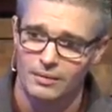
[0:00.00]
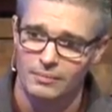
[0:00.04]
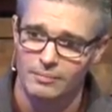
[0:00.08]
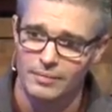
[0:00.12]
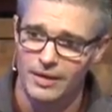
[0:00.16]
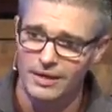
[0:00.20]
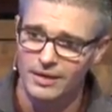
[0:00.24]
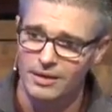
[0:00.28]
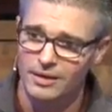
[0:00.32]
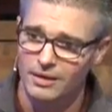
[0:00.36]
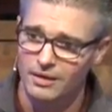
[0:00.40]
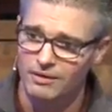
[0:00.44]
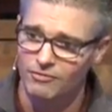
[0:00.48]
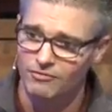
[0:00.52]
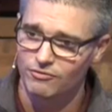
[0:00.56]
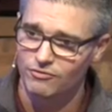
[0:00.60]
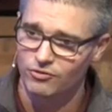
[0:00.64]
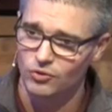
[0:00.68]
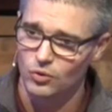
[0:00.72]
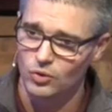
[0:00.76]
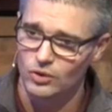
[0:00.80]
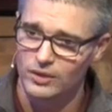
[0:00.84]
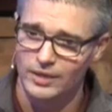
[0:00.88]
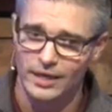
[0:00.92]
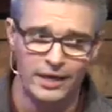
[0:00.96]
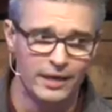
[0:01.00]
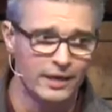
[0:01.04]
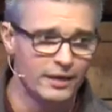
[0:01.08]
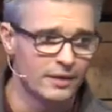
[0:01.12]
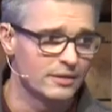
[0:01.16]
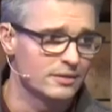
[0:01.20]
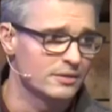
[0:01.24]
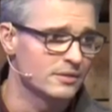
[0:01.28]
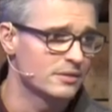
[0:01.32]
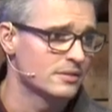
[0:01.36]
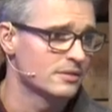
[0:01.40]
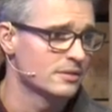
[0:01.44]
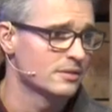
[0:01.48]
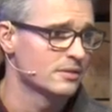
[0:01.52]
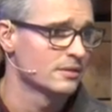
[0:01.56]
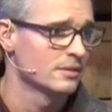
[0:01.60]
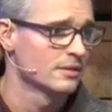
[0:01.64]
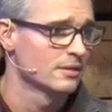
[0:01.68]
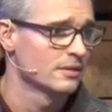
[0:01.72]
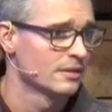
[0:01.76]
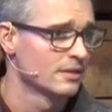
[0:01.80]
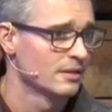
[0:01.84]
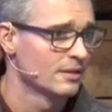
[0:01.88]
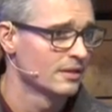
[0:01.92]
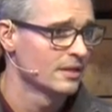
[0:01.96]
making it four days
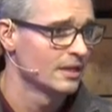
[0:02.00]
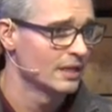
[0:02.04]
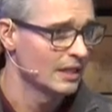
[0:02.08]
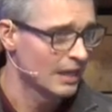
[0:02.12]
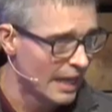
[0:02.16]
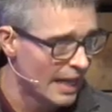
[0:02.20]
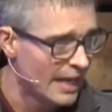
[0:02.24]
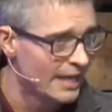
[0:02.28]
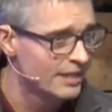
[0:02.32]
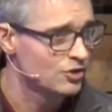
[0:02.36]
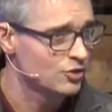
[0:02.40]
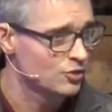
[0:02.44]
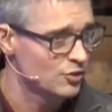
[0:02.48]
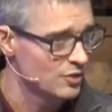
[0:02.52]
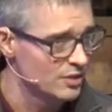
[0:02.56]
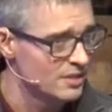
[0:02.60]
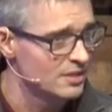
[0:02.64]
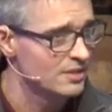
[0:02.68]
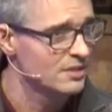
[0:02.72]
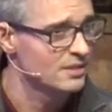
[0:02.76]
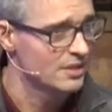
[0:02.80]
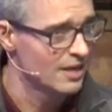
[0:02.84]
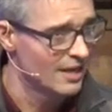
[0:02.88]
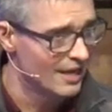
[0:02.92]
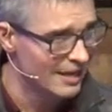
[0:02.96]
that Lazarus